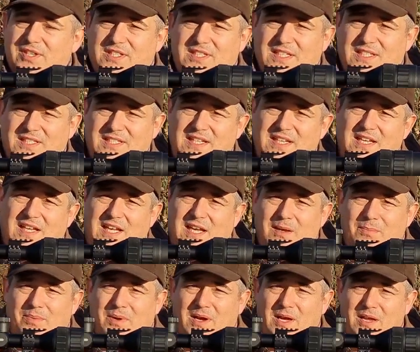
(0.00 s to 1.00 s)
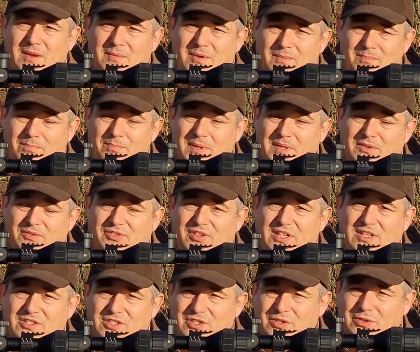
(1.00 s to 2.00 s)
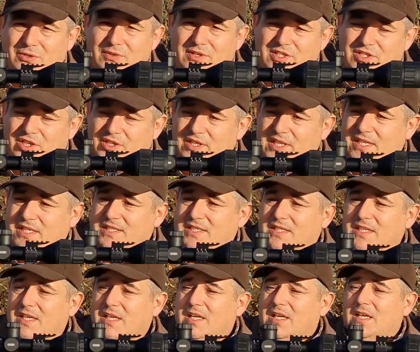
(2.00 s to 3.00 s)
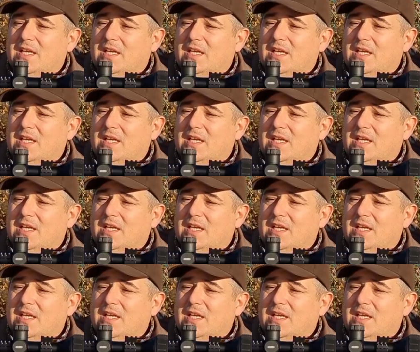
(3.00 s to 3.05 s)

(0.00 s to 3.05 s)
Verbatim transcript: with the 16 gigabyte built-in storage on this.